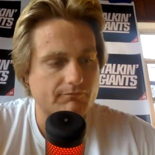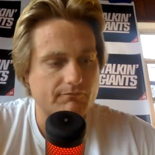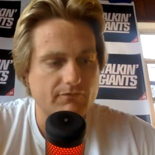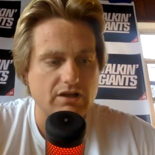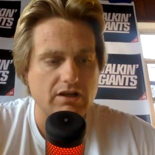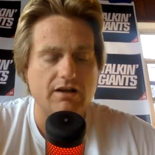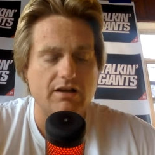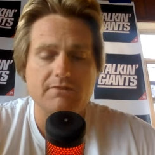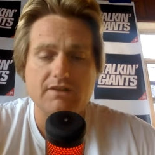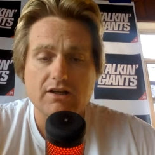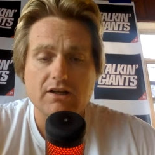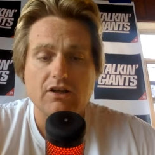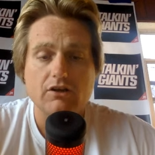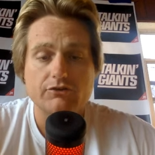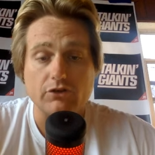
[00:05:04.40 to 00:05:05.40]
Um,
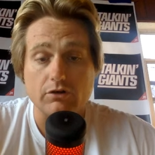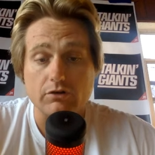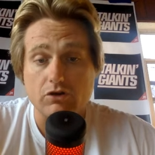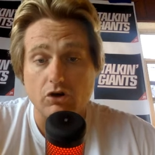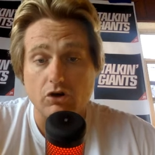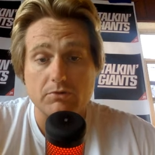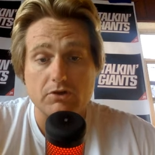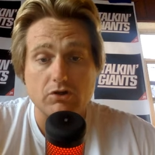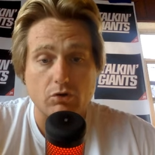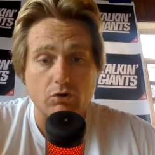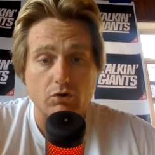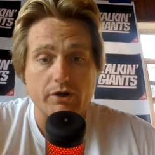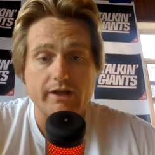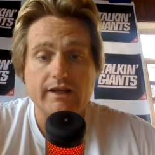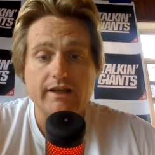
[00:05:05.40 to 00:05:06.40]
so Colt
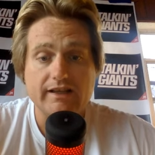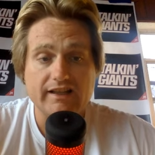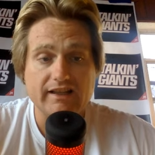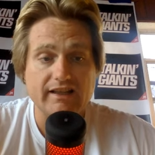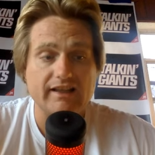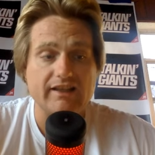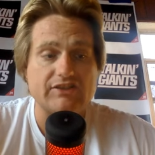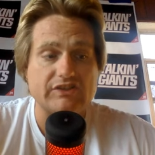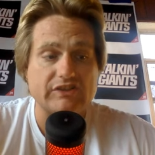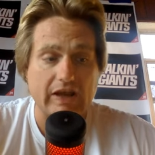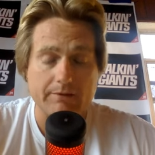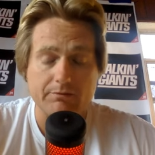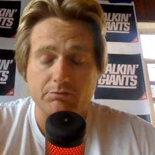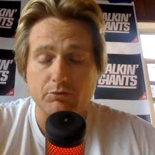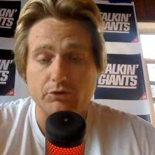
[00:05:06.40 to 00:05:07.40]
McCoy is
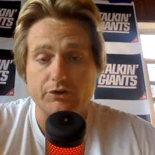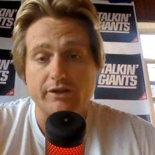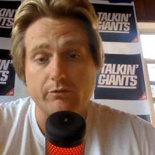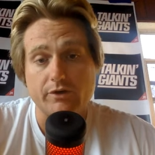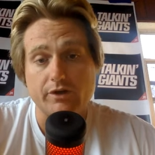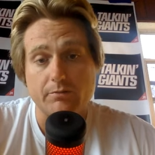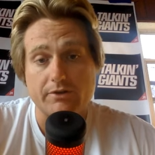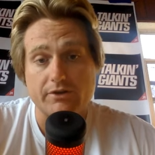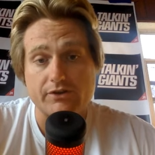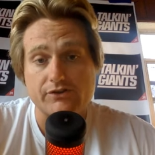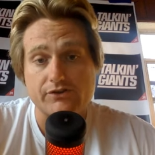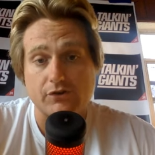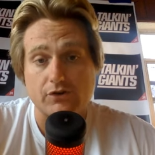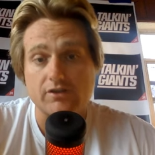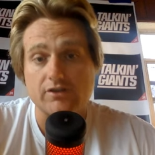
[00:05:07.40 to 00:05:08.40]
capable. He will be the
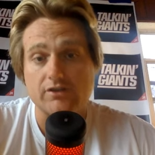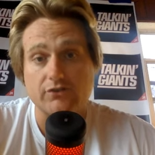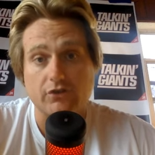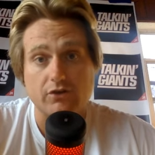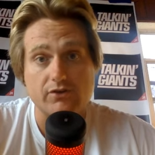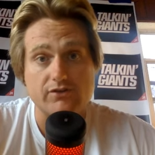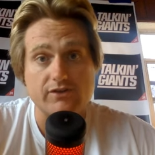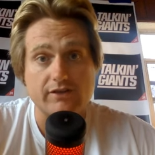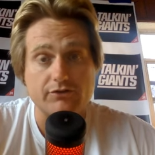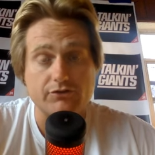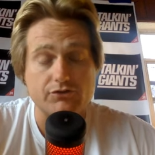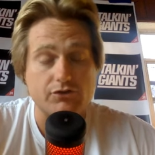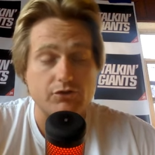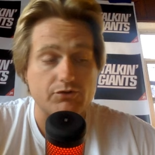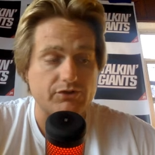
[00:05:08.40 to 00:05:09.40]
starter as long as Daniel
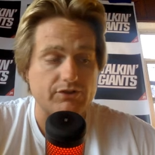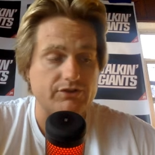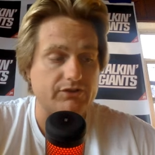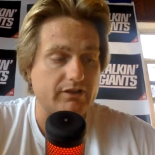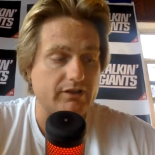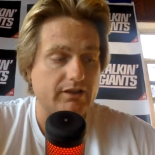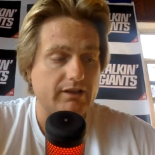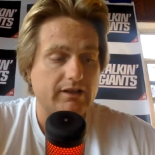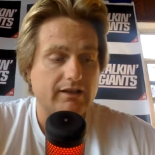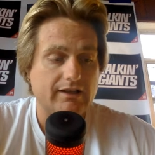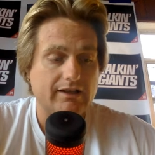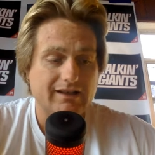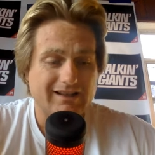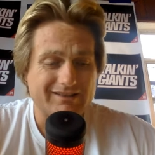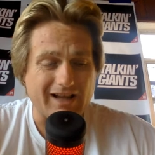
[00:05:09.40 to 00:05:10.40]
Jones isn't.
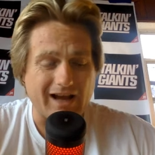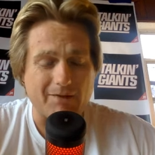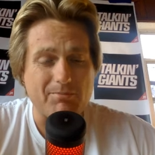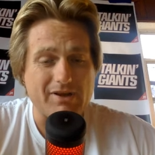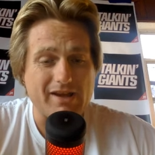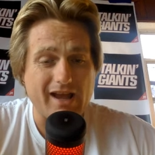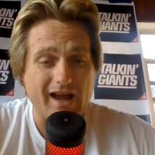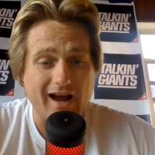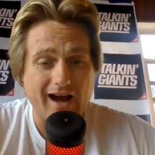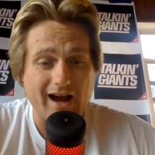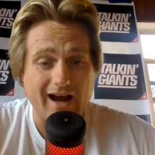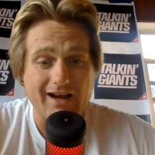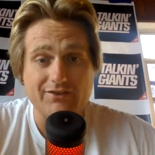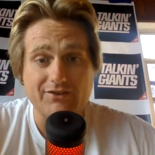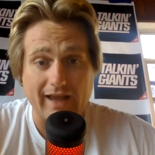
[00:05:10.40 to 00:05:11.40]
Now
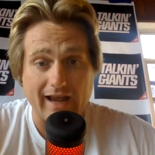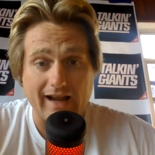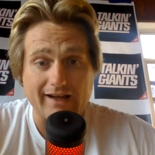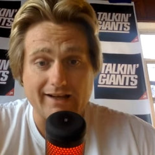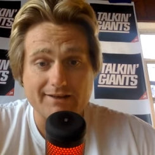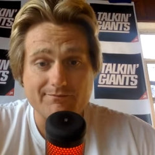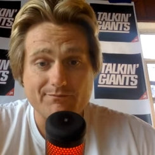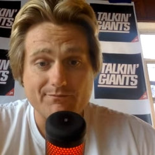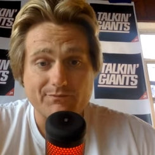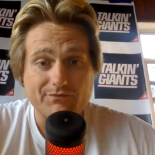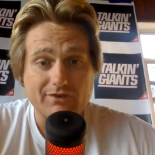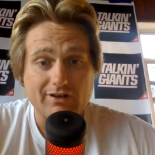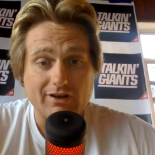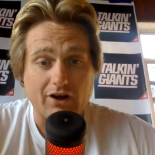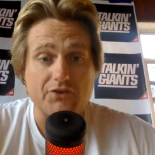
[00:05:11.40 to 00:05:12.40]
behind that,
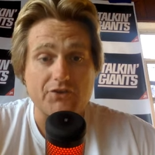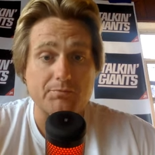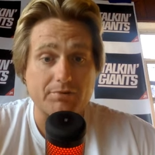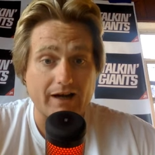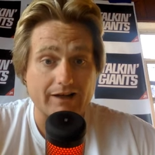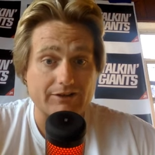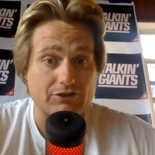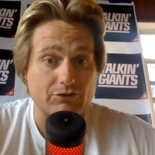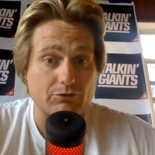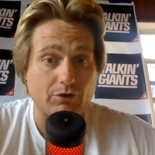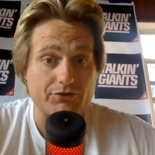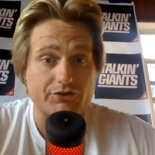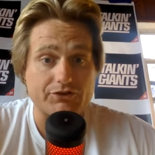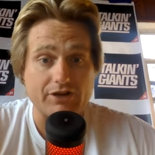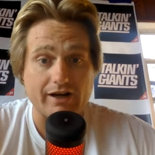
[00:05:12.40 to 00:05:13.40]
on the practice squad,
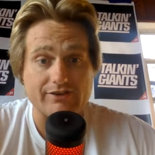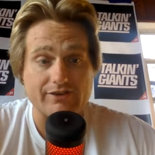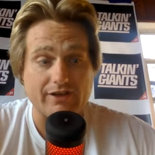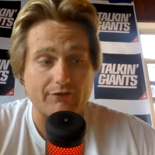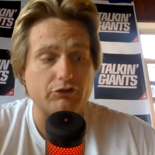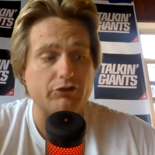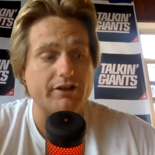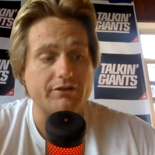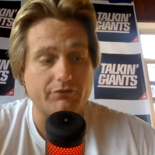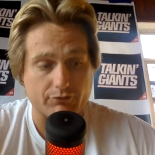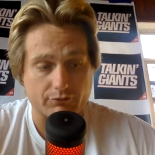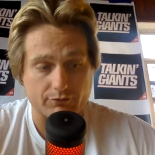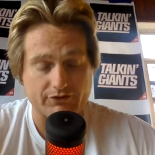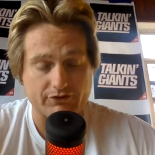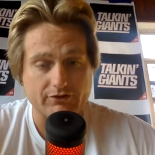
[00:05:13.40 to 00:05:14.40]
the Giants have Clayton
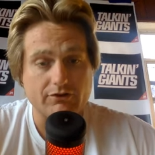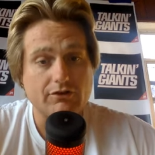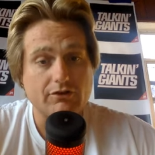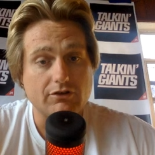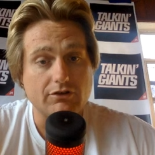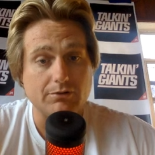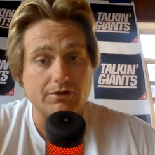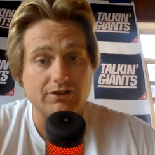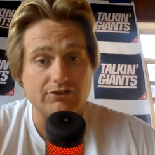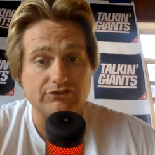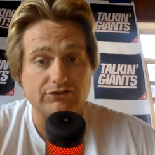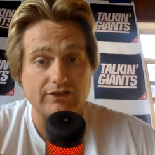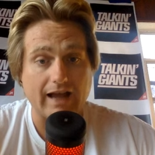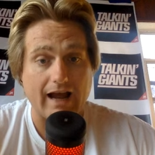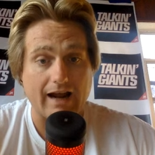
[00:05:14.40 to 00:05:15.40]
Thorson who was
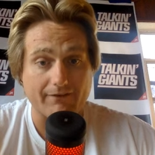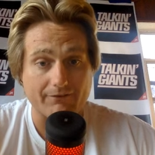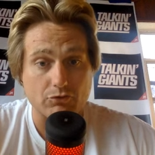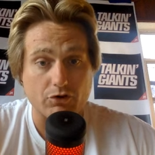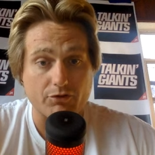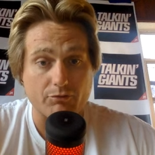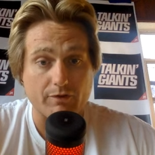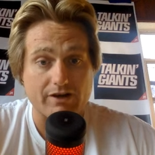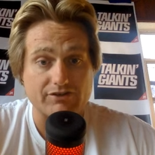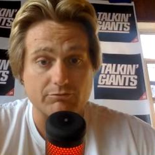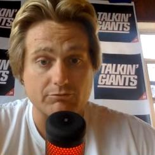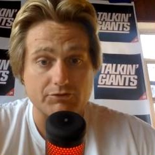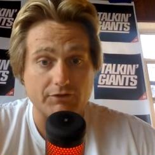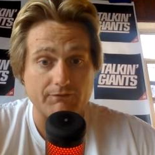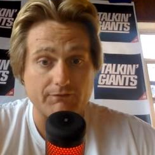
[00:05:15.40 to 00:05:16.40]
out of Northwestern,
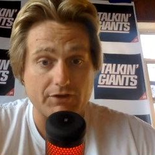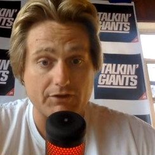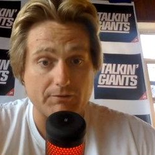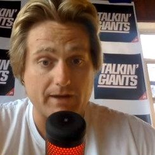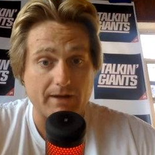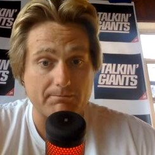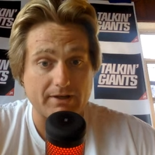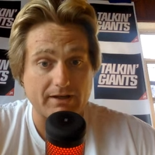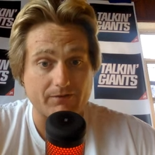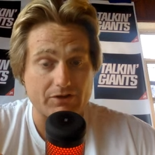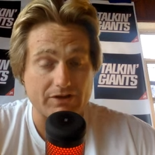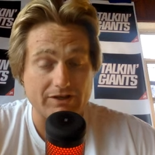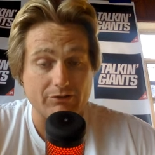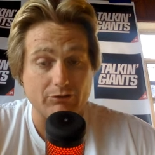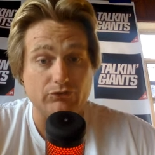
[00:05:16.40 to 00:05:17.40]
was a fifth round pick for the
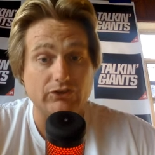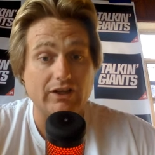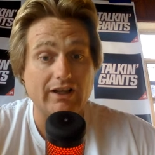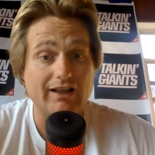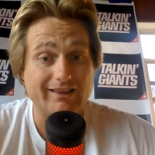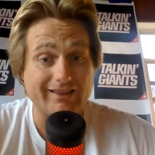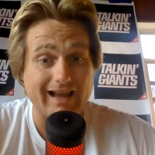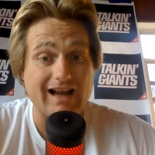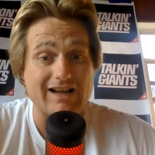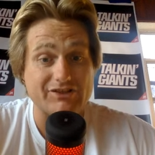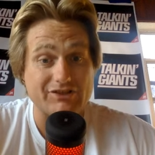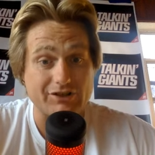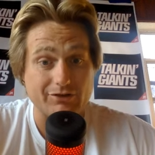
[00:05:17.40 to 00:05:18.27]
Eagles last year.